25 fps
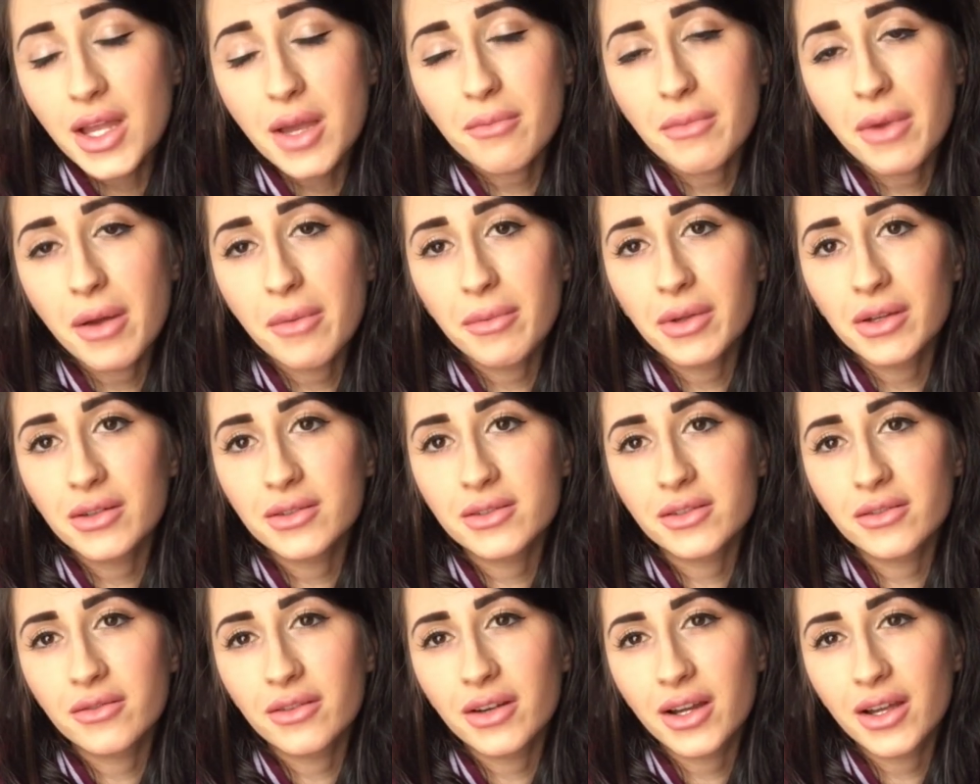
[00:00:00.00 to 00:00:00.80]
my
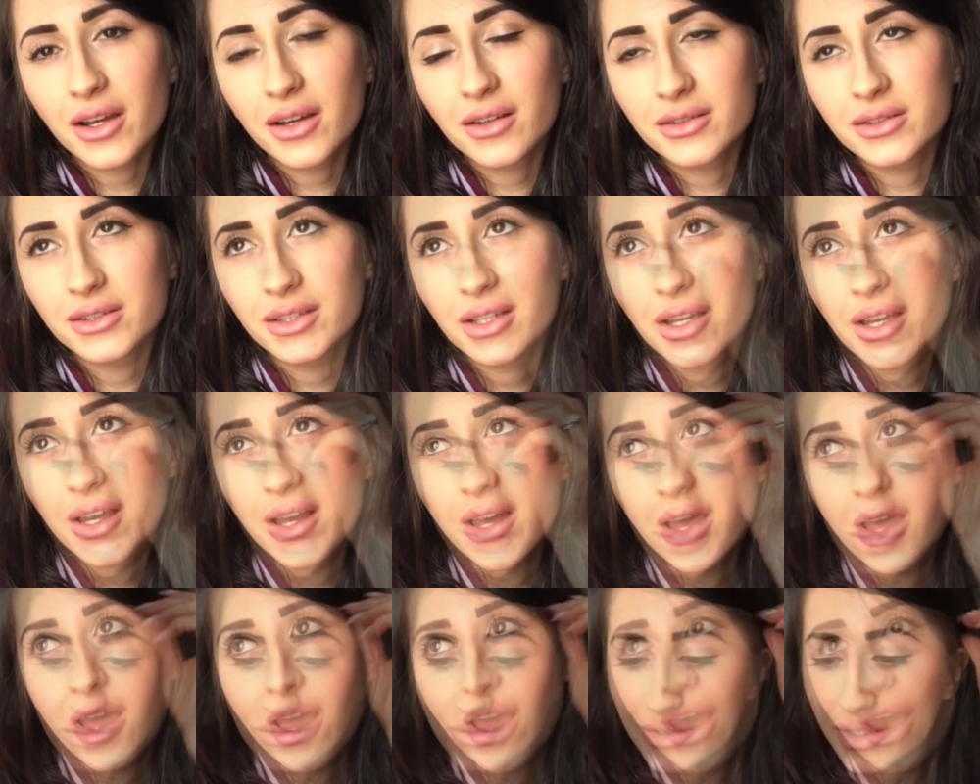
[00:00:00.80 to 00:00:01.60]
meals around.
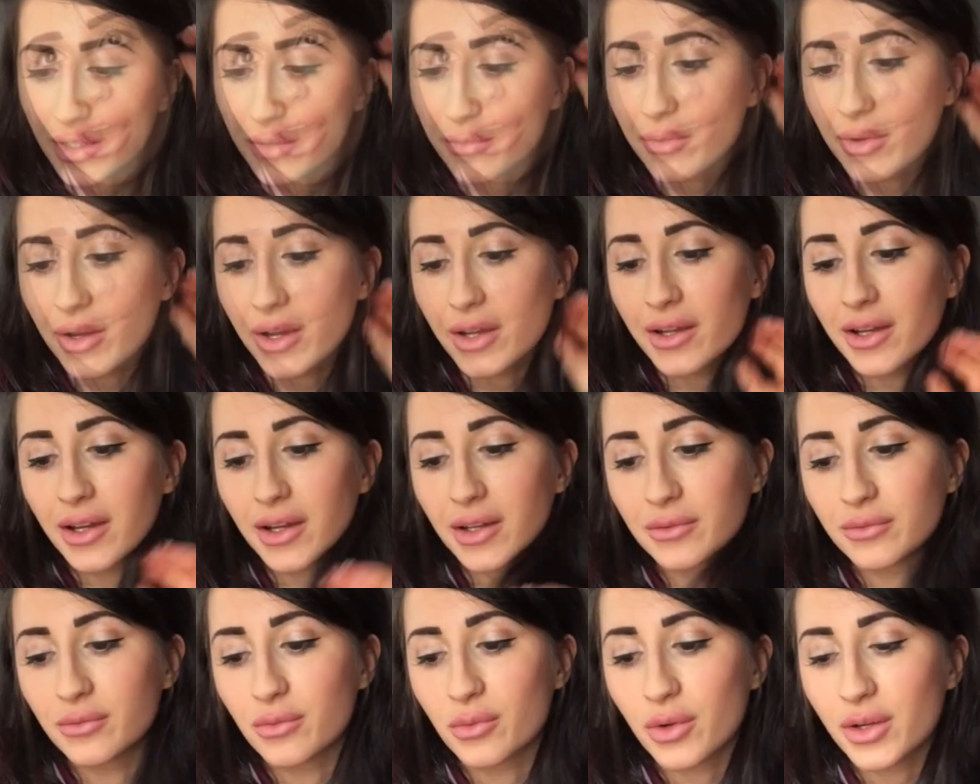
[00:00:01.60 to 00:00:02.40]
So I've done my
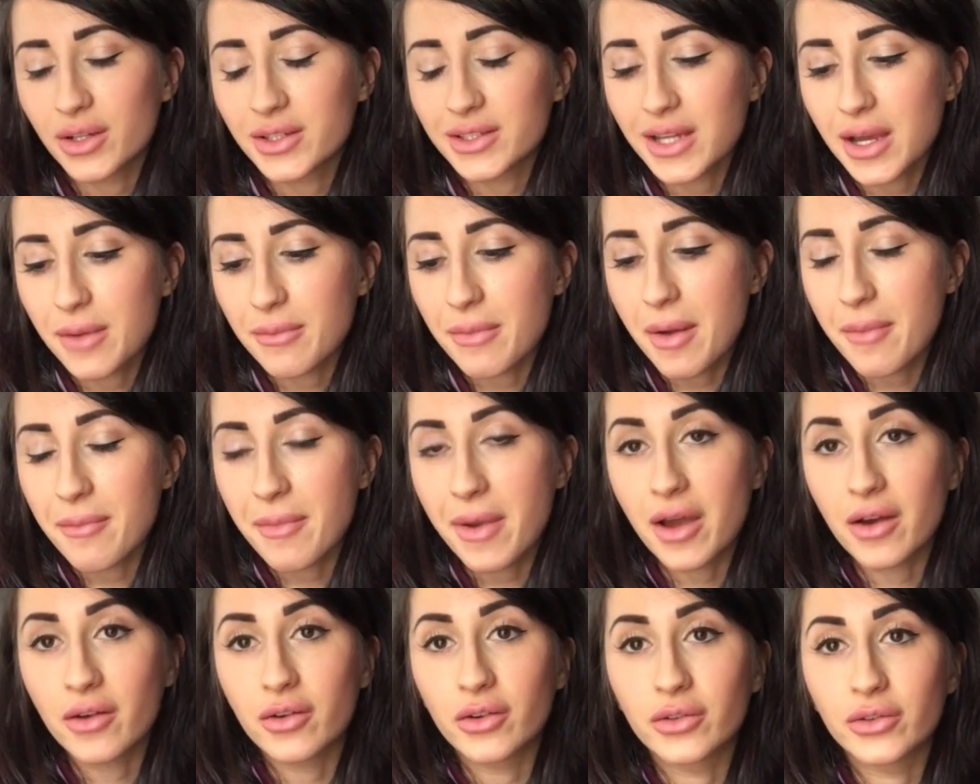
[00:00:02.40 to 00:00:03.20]
worked out my
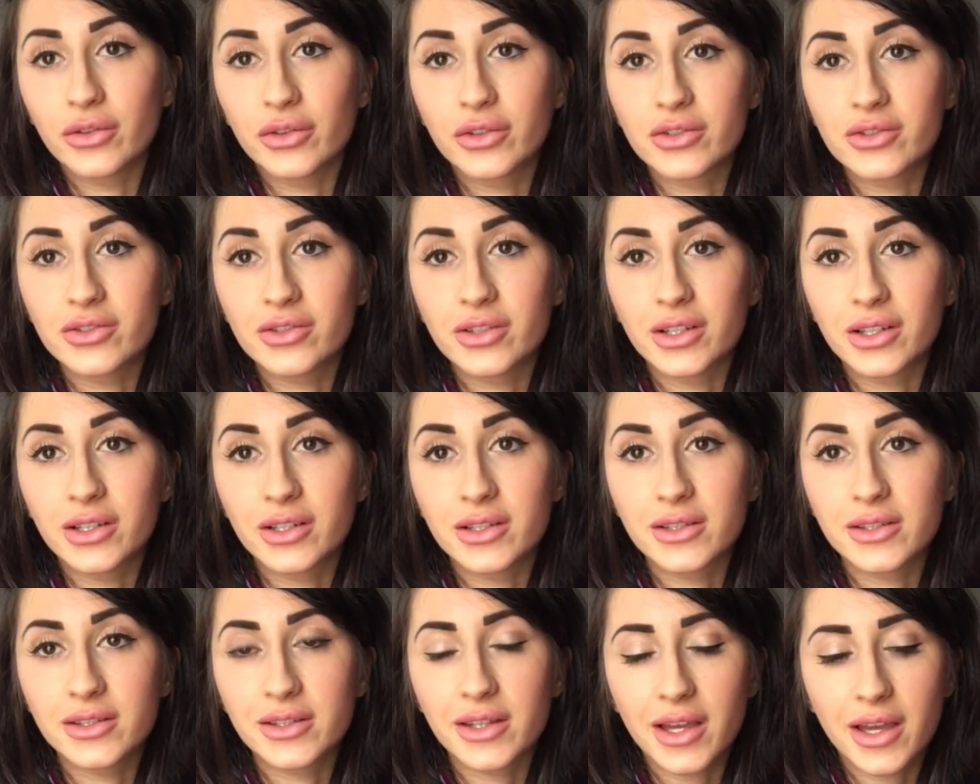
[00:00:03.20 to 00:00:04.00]

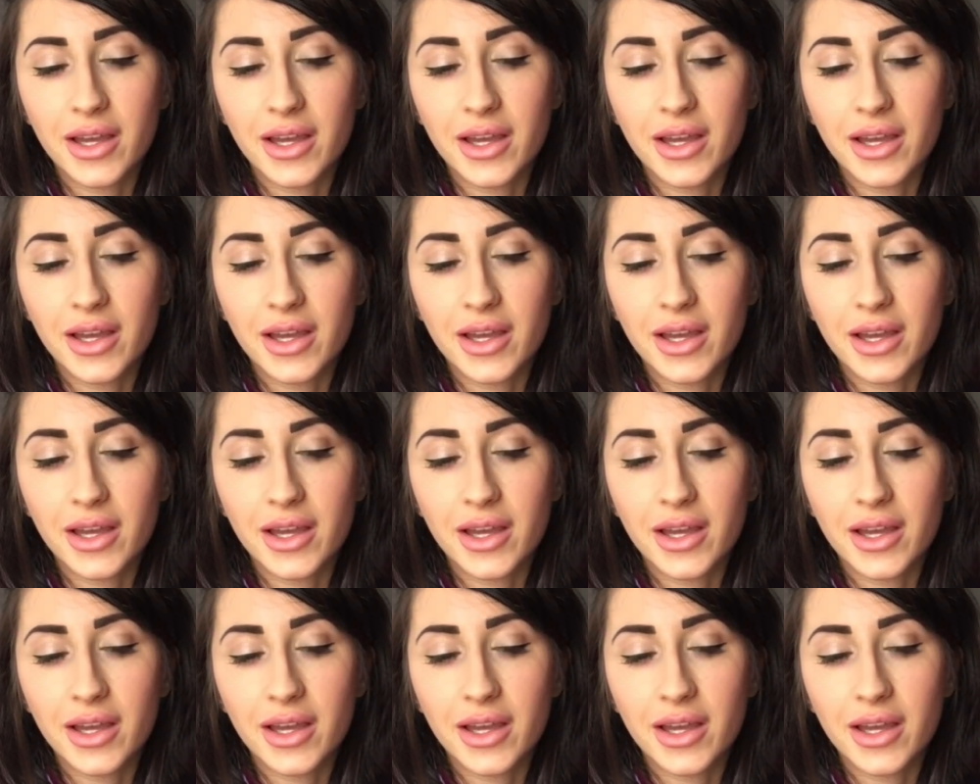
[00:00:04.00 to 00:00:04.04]
macronutrients